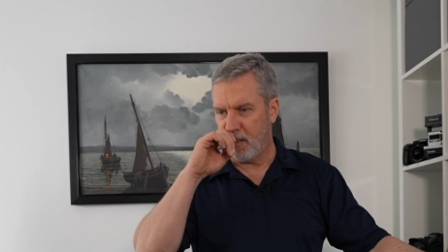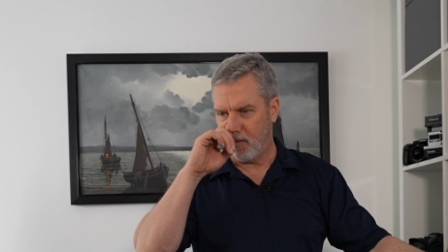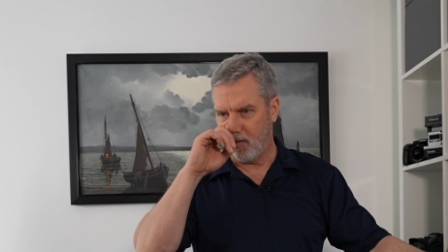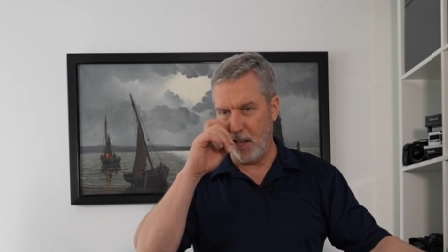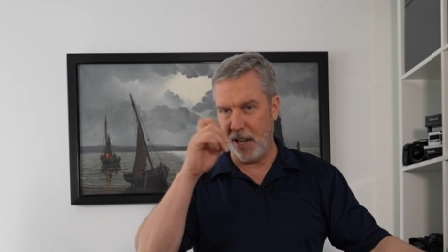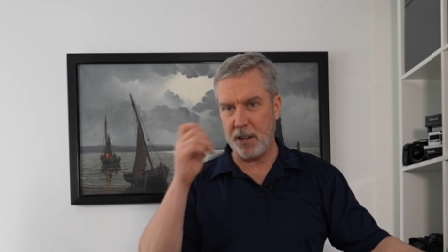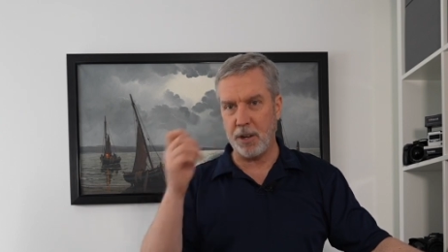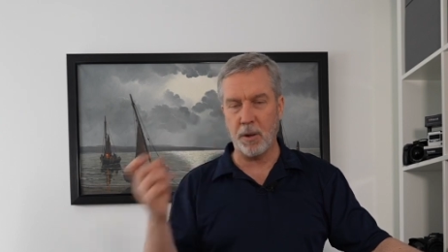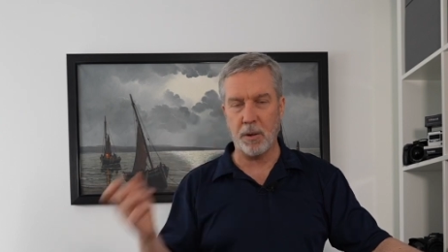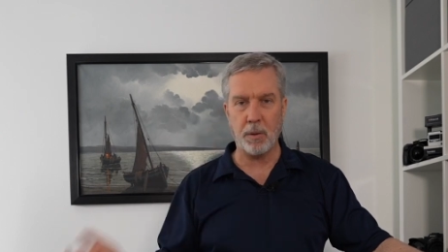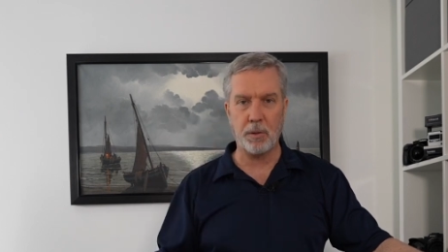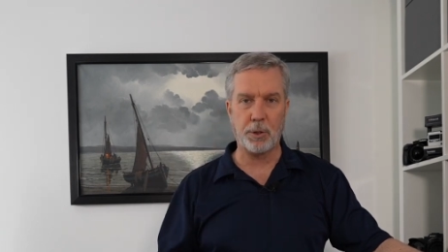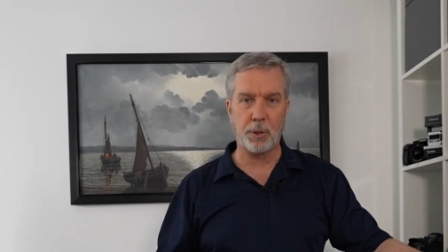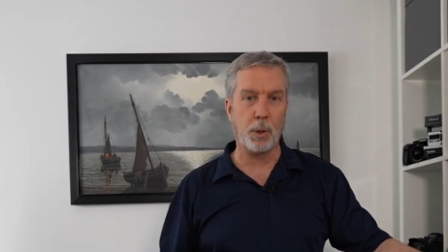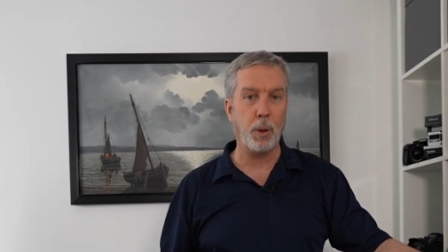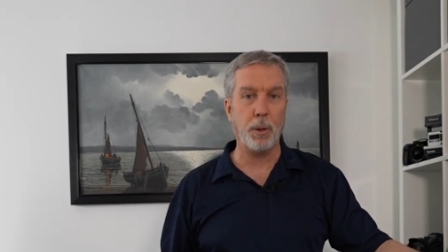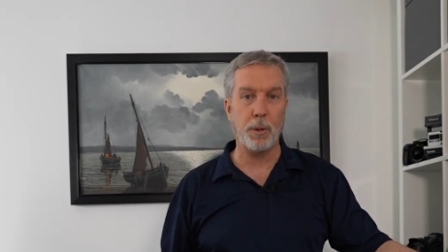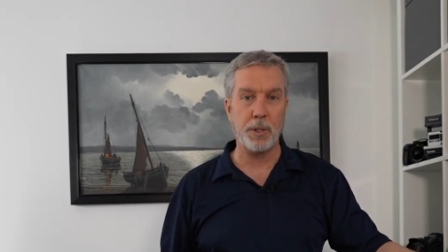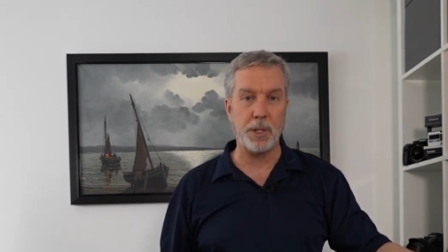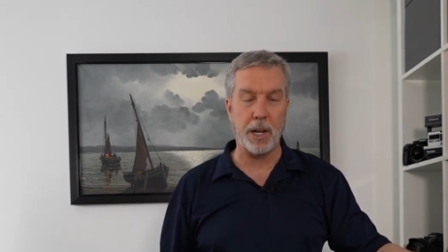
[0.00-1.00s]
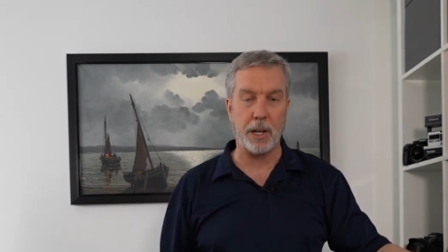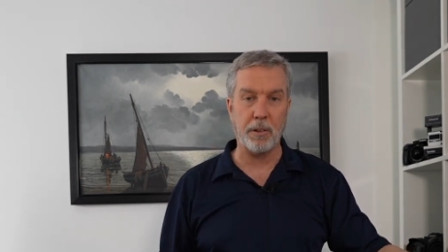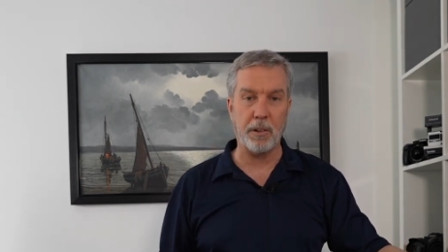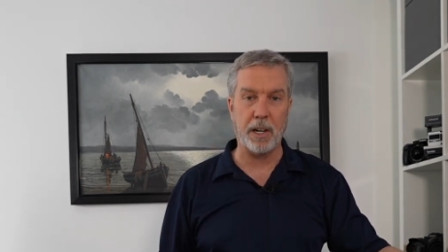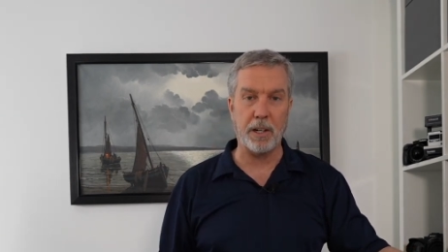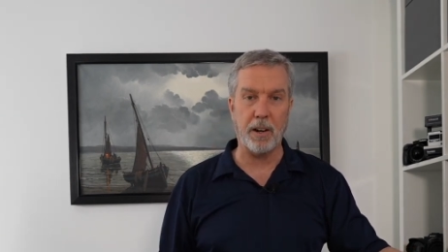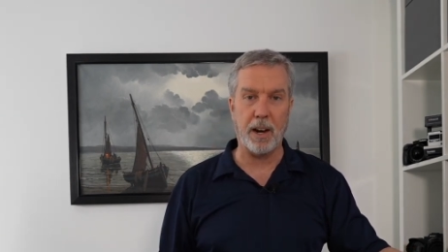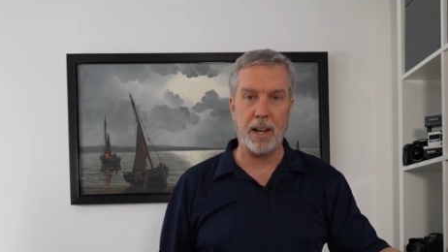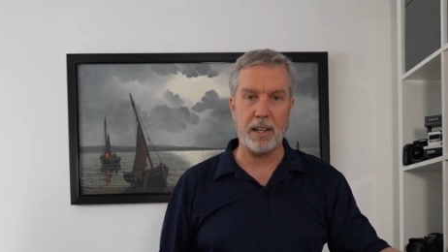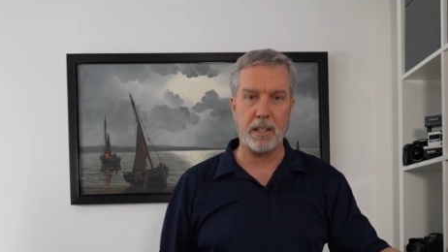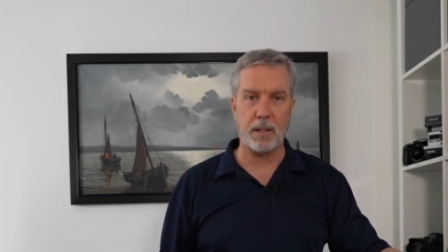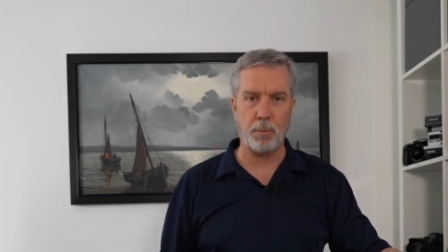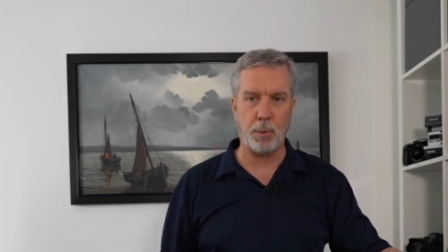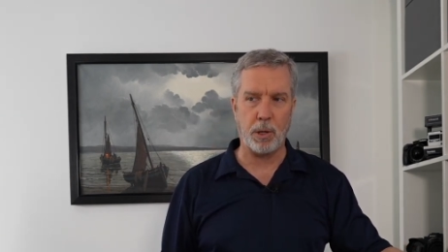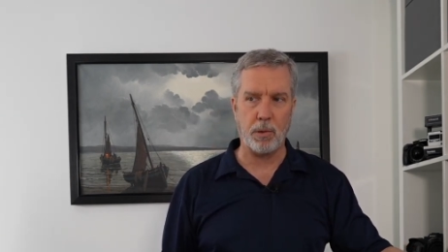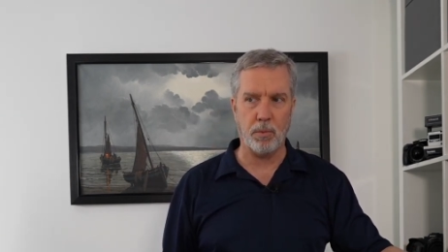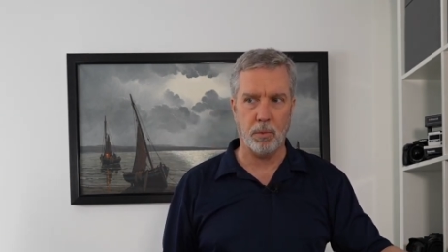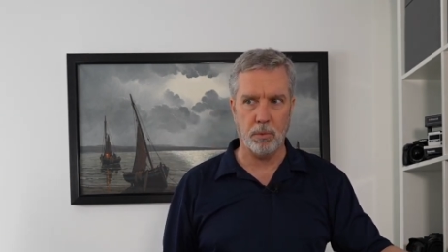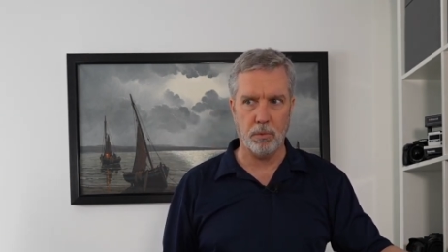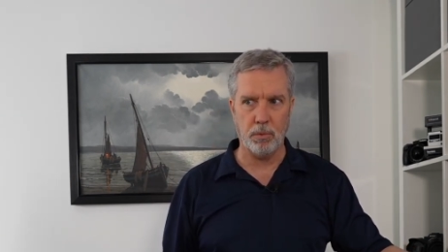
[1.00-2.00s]
then your solar generator has to
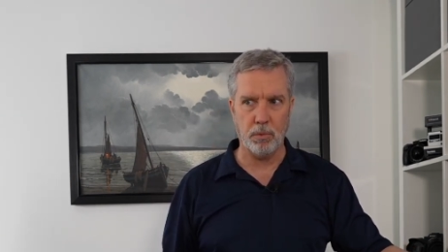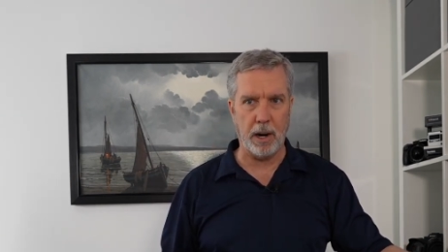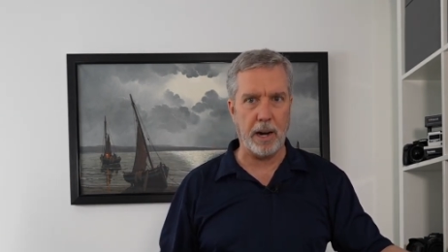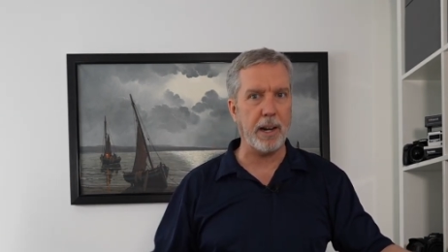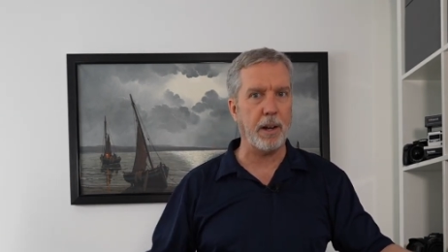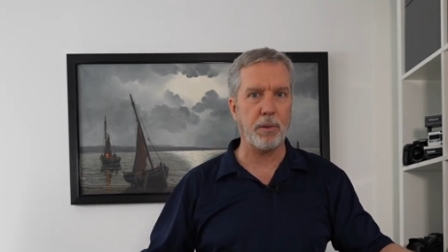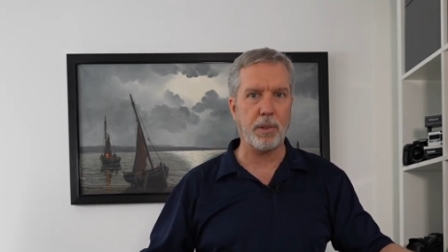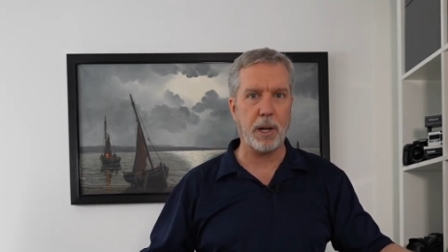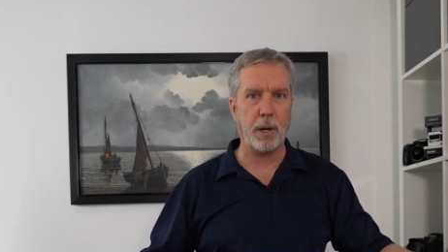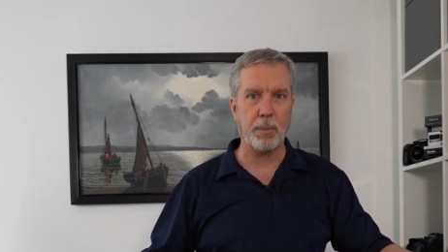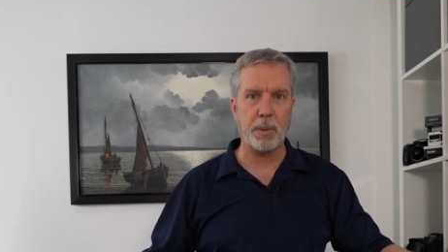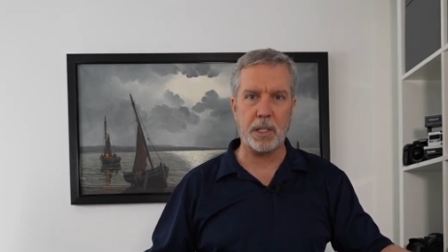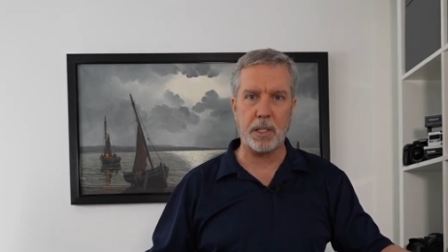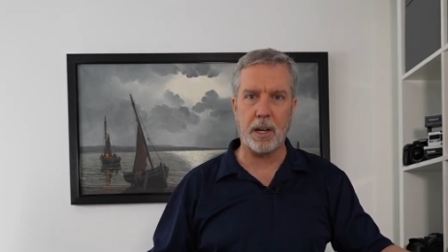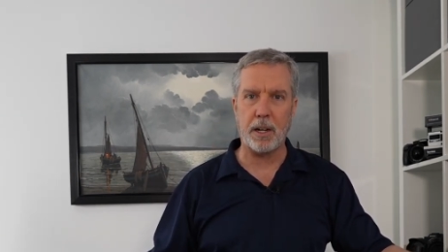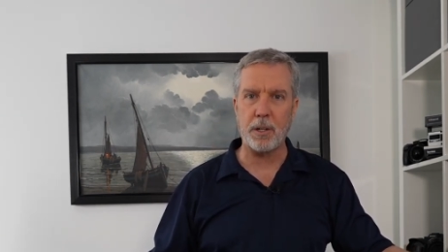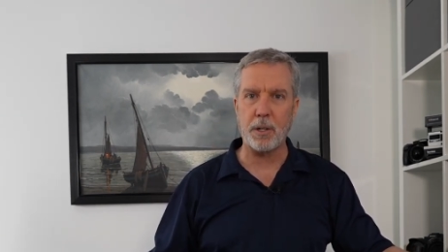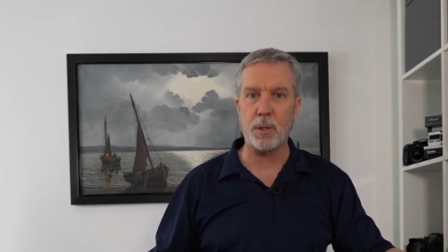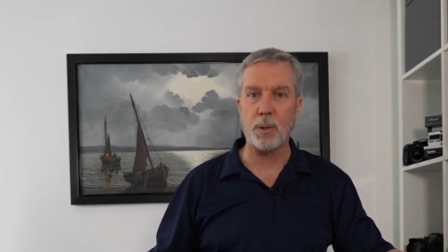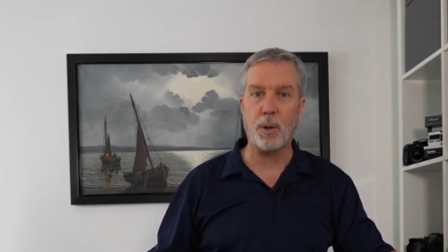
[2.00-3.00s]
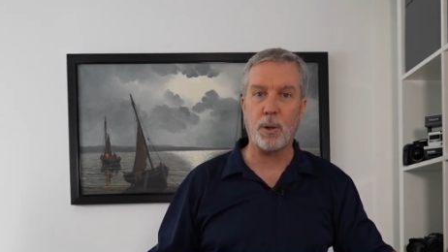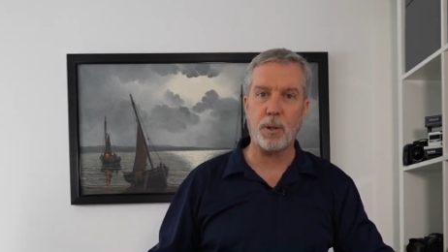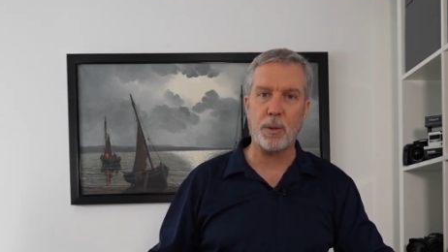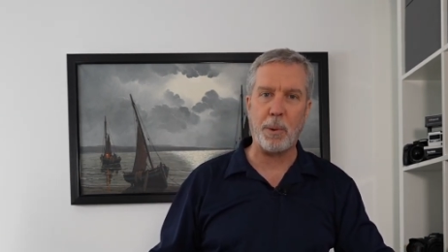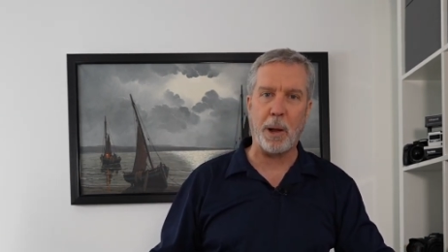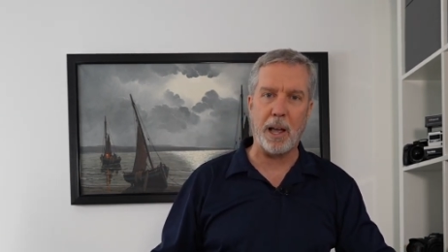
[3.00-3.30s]
be right out there beside your solar